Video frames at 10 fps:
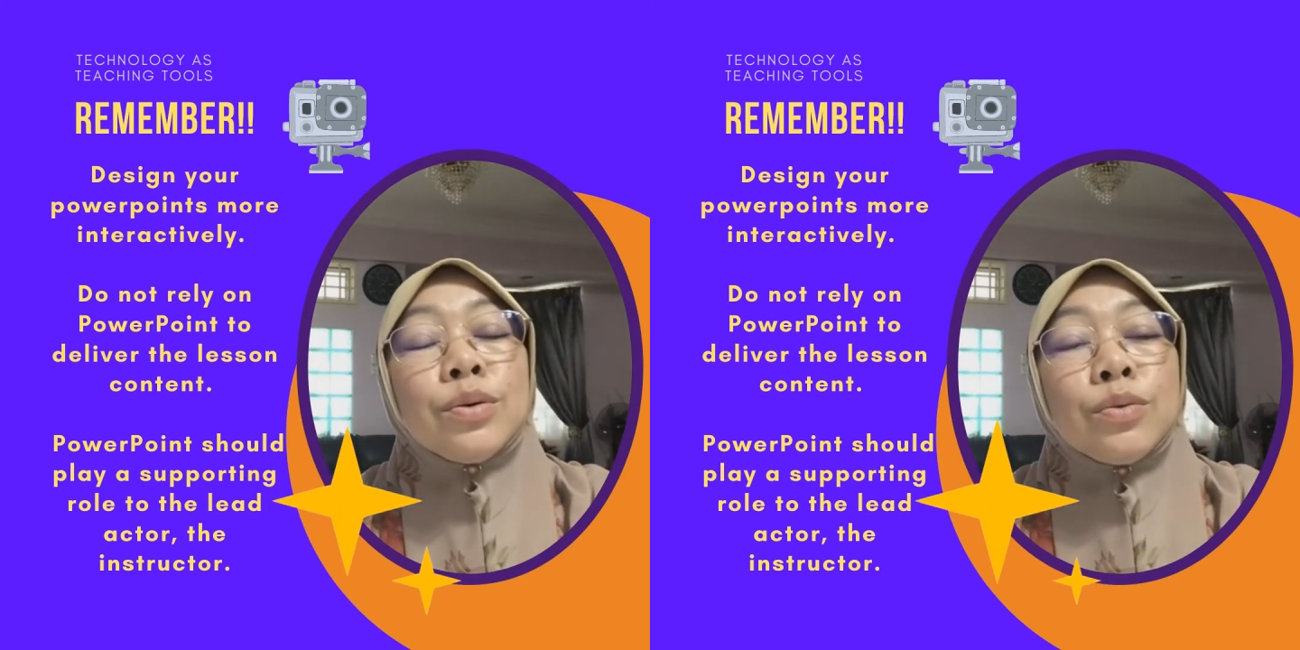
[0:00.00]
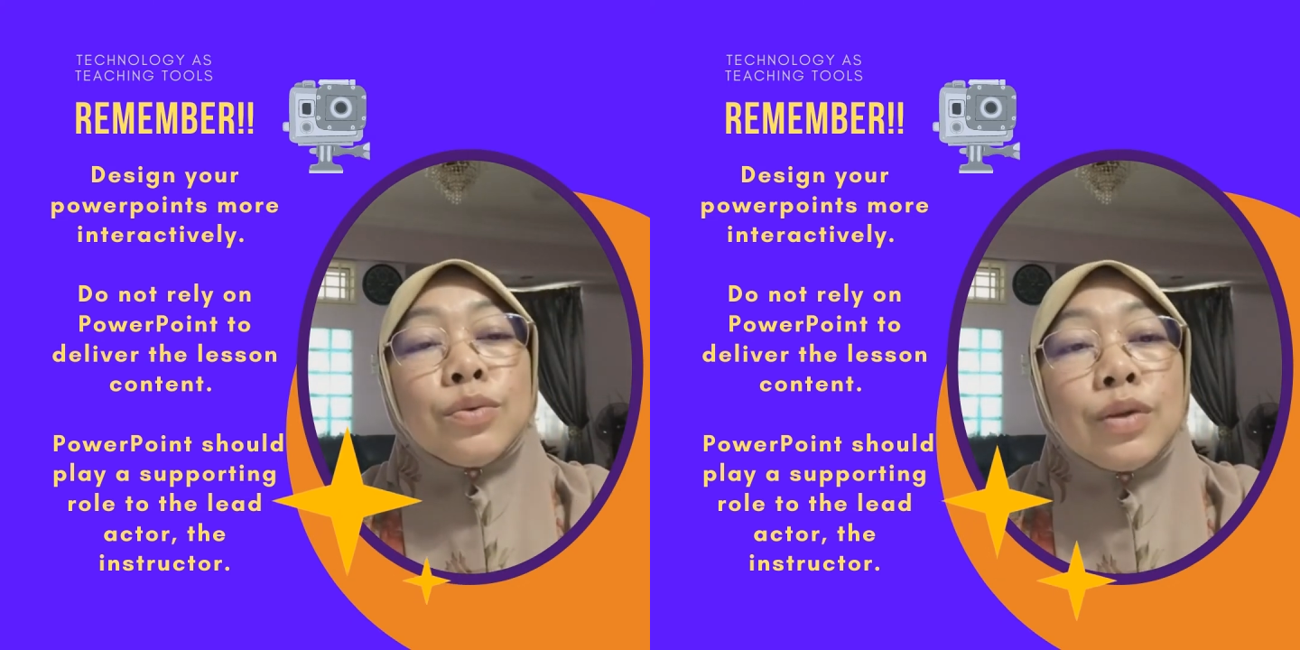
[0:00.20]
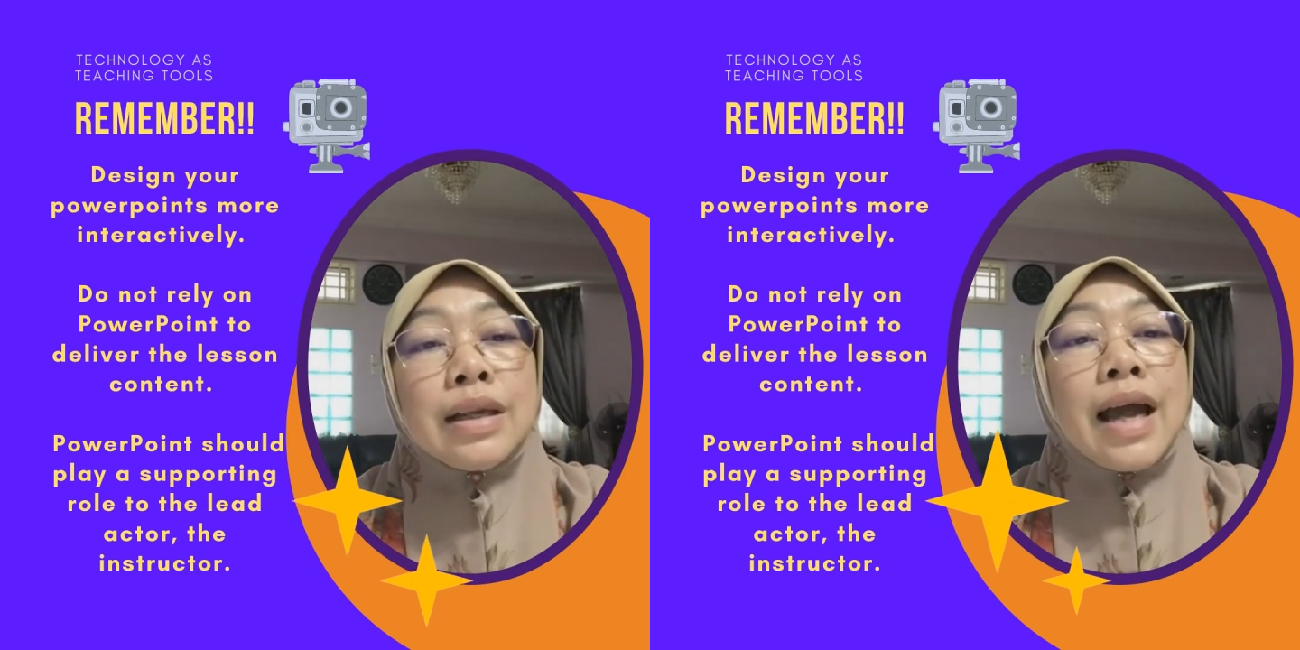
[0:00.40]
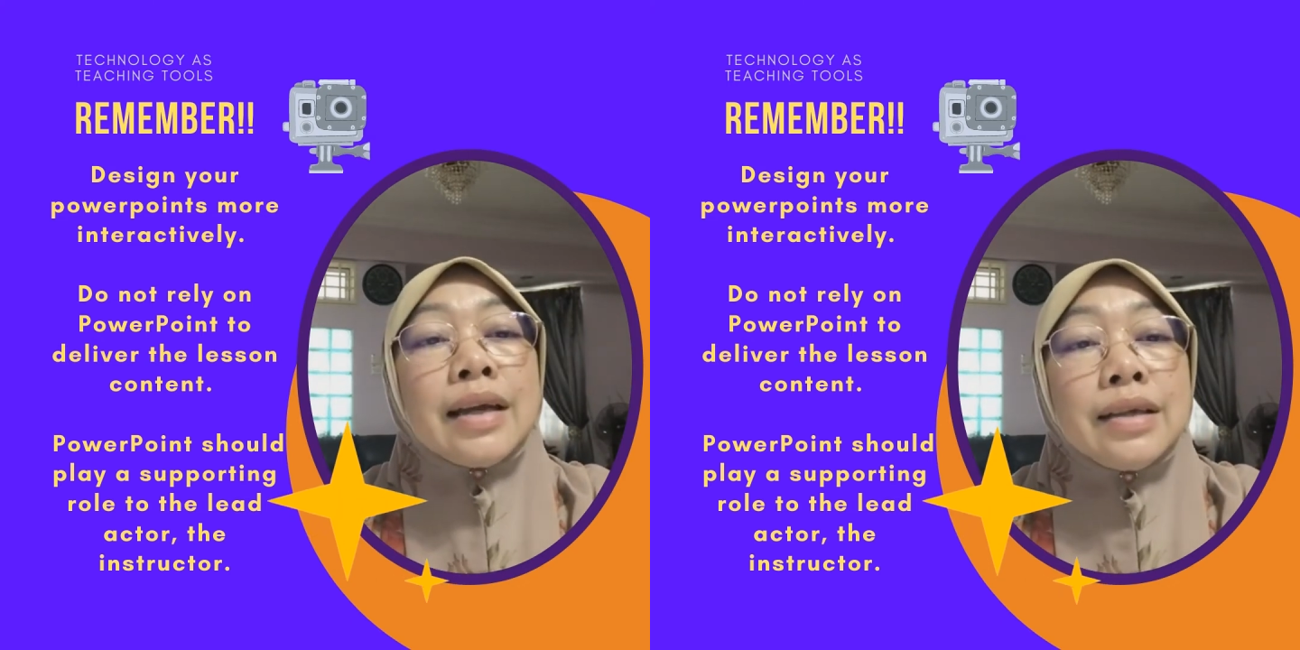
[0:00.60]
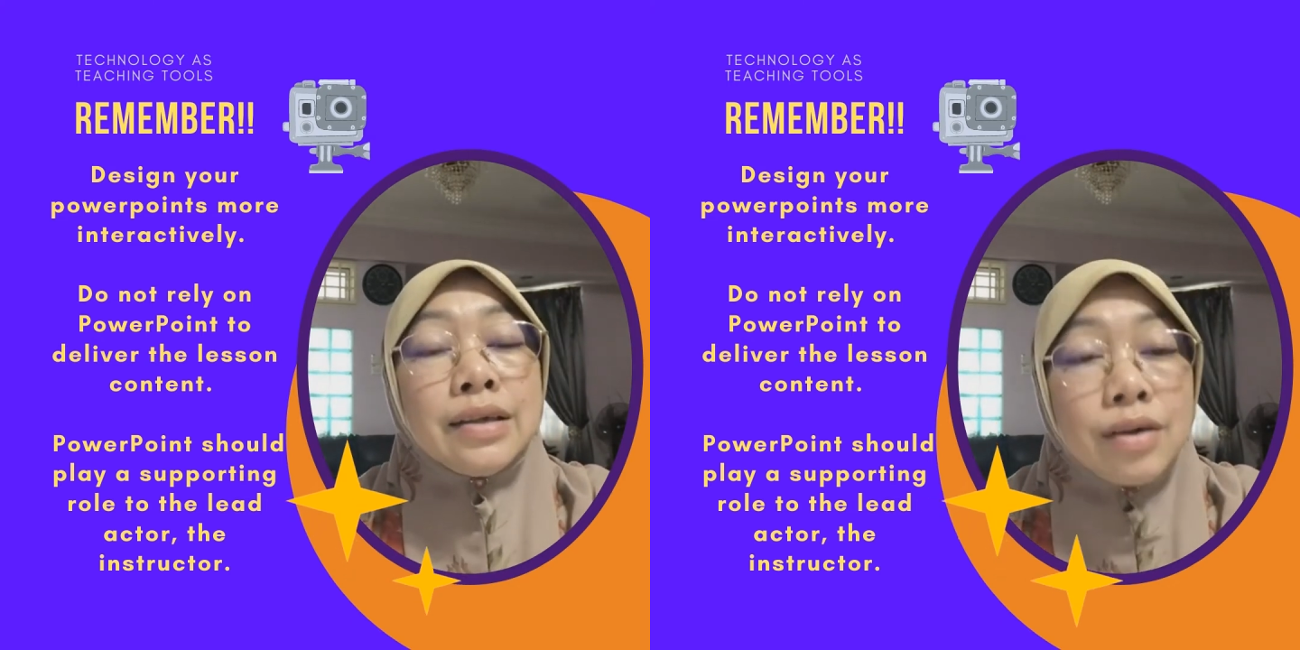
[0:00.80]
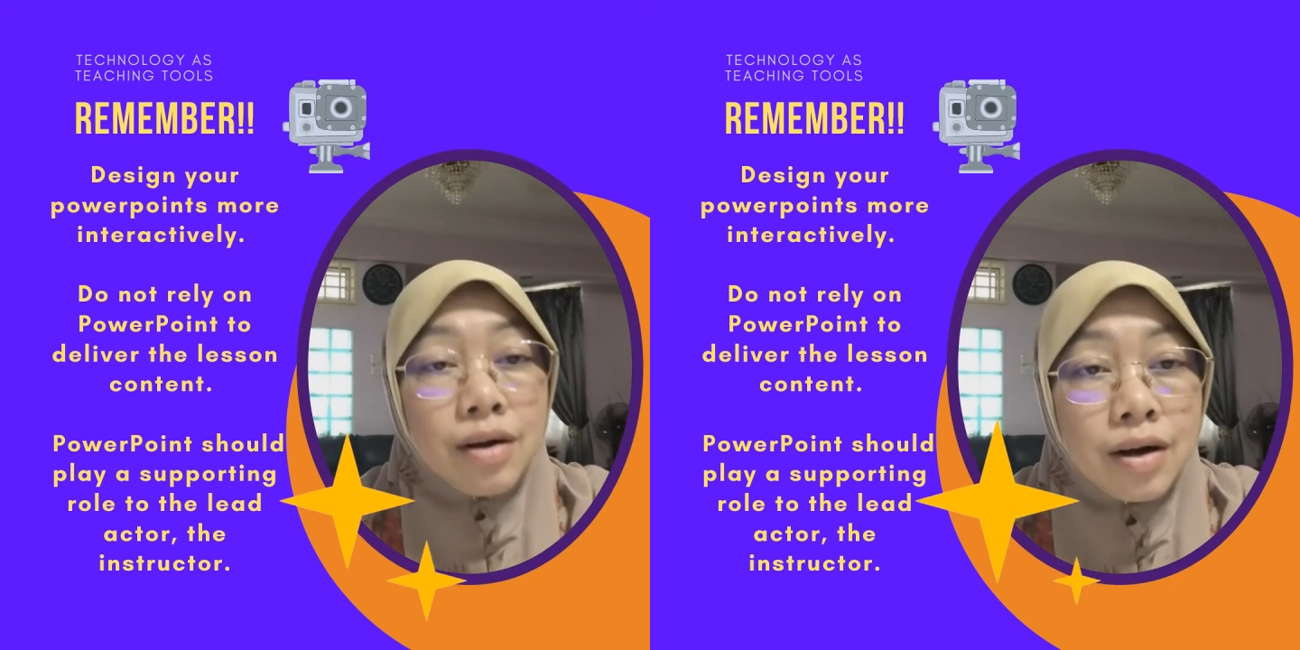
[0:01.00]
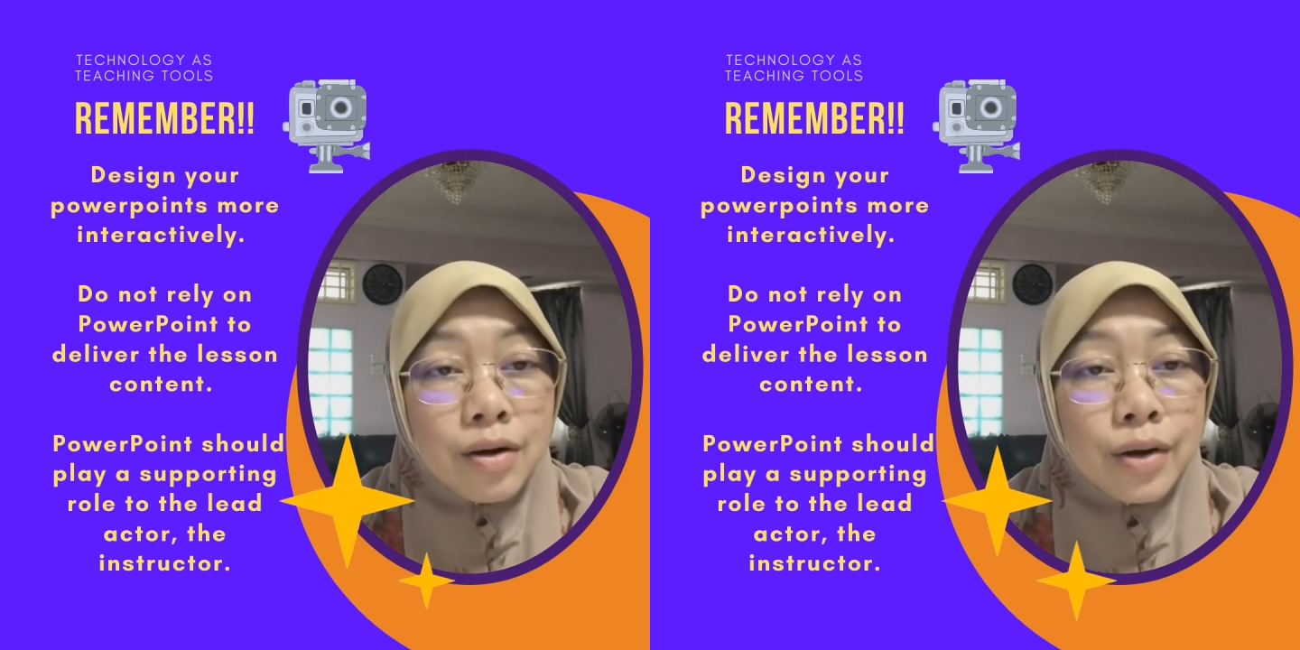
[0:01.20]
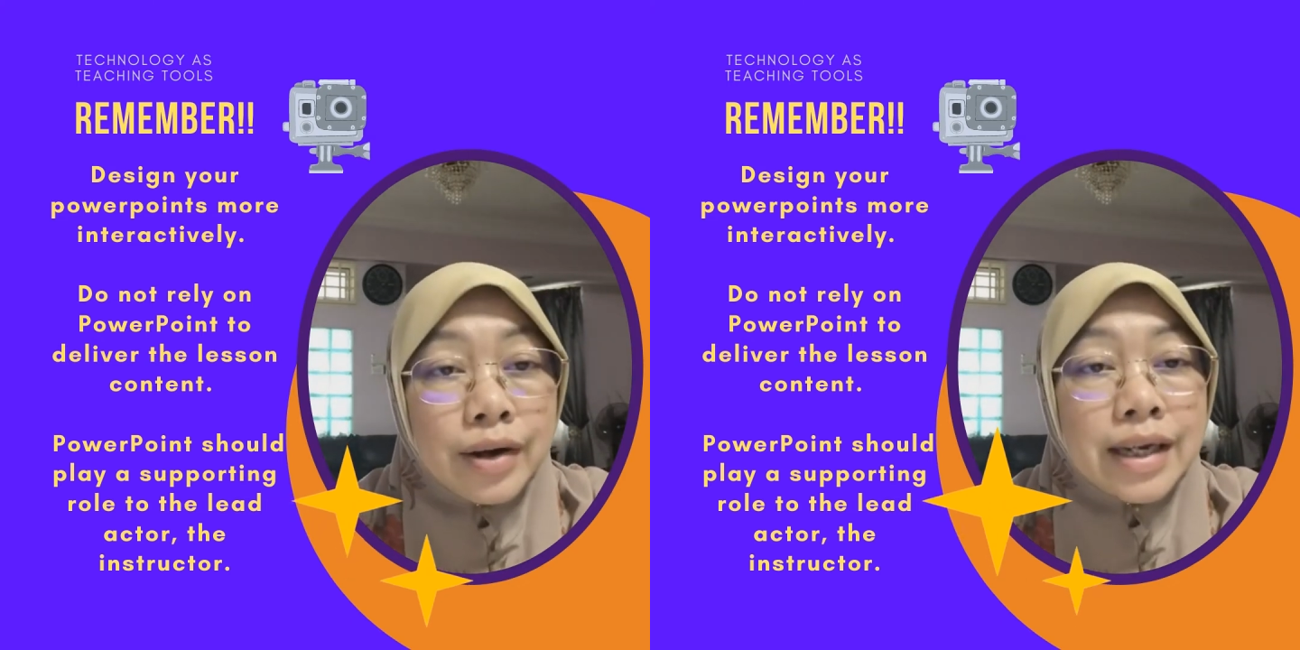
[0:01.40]
would like your
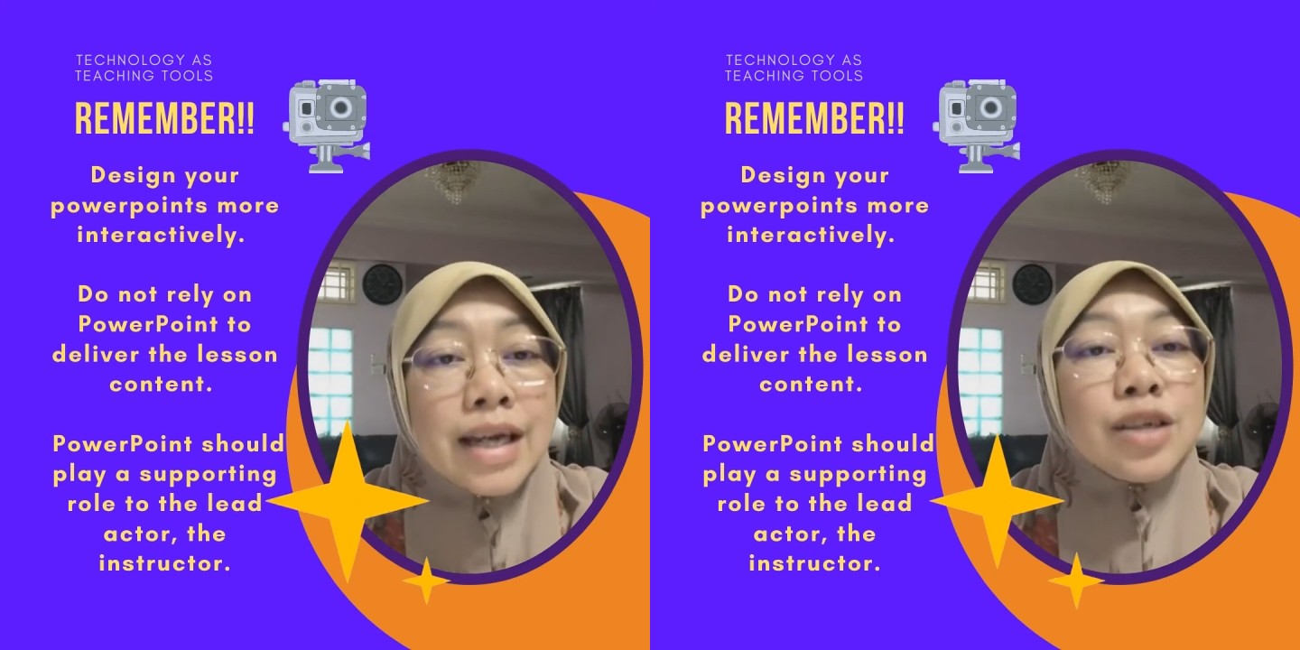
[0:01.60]
audience